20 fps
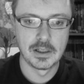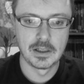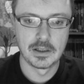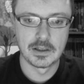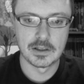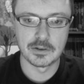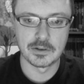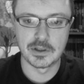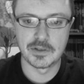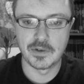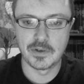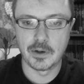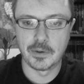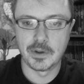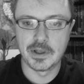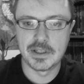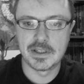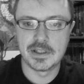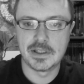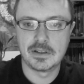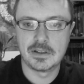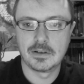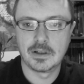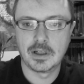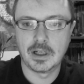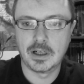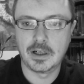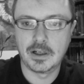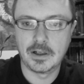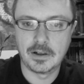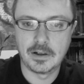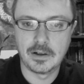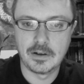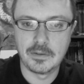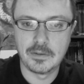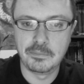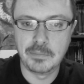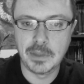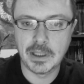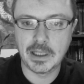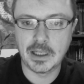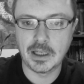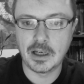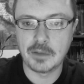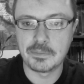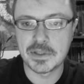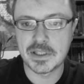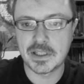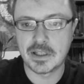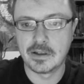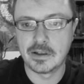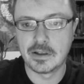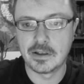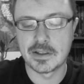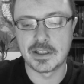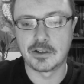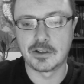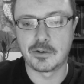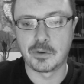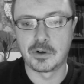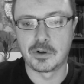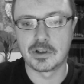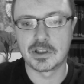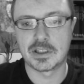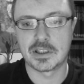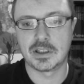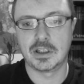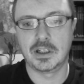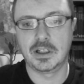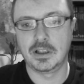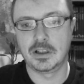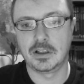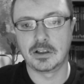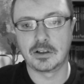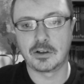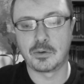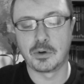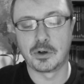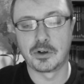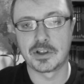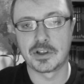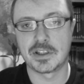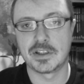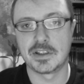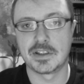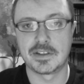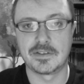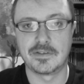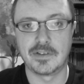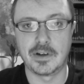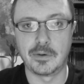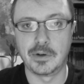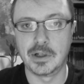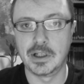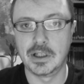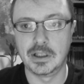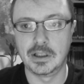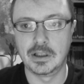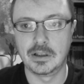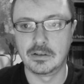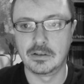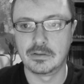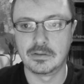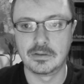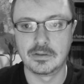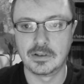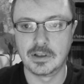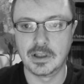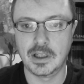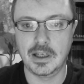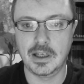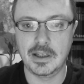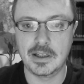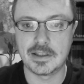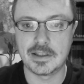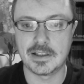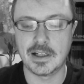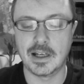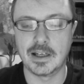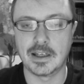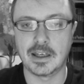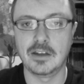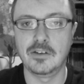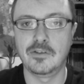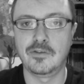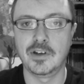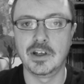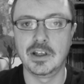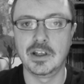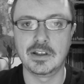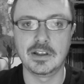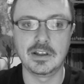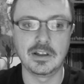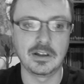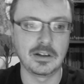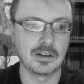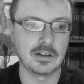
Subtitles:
So it's very easy. Making up skills and quirks. Quirks is very, it's like infinity.